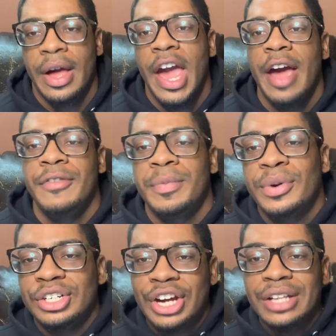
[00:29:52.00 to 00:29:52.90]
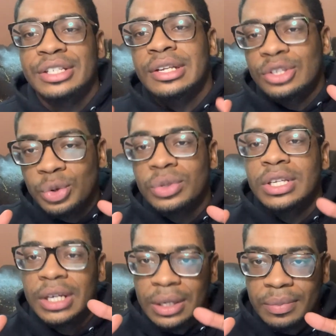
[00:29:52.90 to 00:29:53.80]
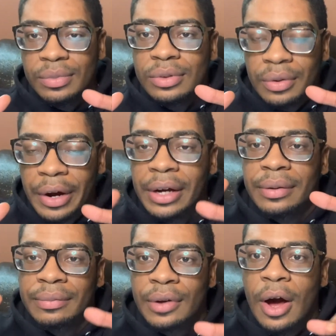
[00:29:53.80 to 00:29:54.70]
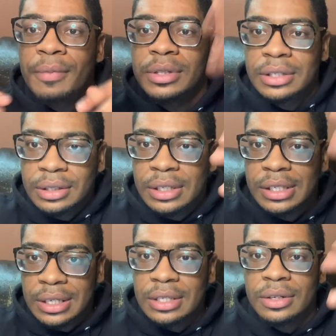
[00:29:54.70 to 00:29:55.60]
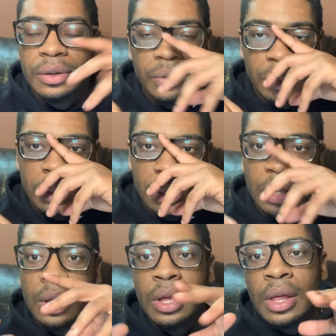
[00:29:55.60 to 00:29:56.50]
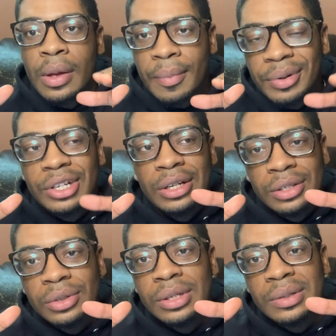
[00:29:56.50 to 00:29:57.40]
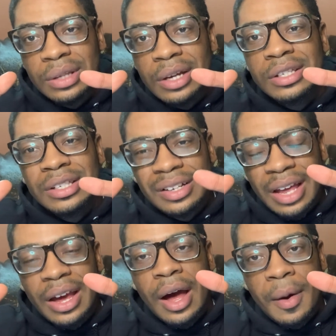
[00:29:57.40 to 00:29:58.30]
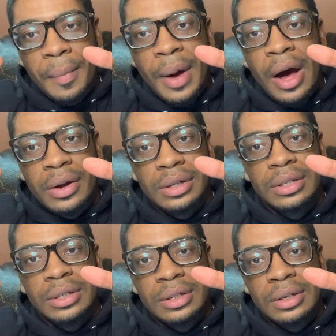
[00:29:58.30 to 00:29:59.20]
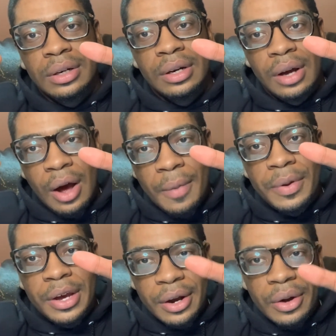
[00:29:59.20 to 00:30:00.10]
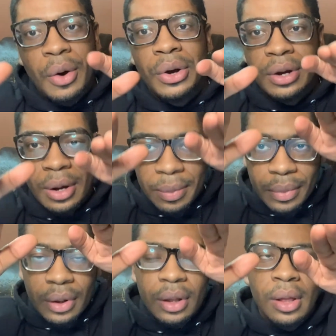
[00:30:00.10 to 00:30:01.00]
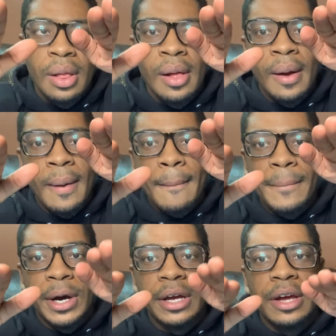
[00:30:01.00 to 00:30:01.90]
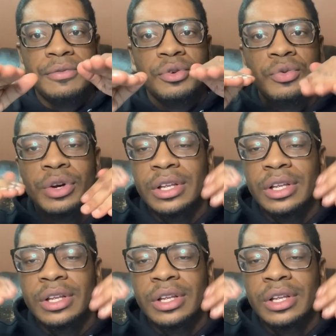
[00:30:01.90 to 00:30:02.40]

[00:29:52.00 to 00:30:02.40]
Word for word: if you're projecting the two teams, right? Up until this season, of course. Projecting the two teams. They're still like about up here going up. But if you really